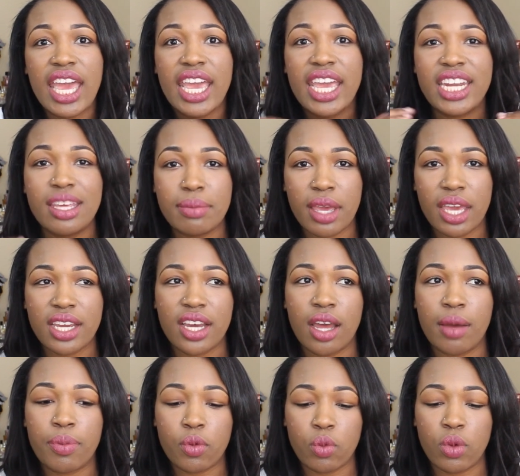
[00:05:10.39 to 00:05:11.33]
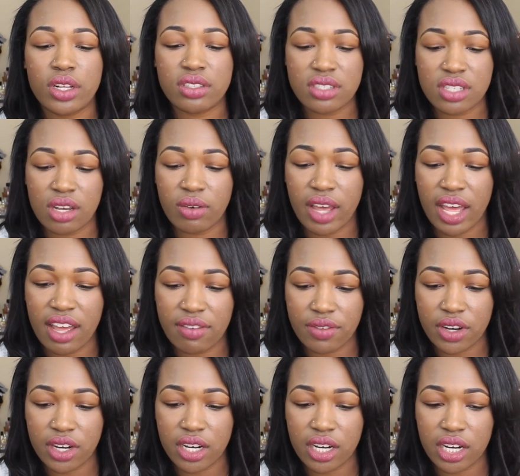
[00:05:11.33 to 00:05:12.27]
any makeup
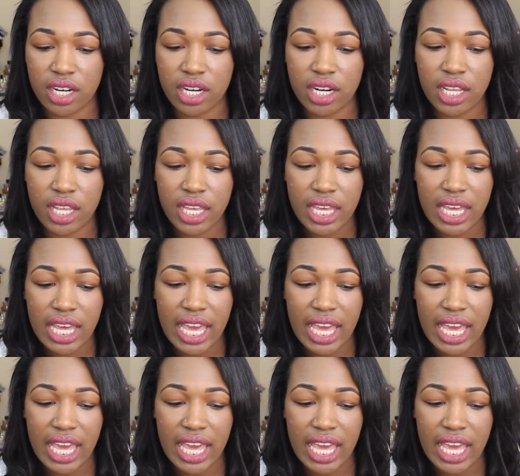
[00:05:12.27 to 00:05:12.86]
whatsoever,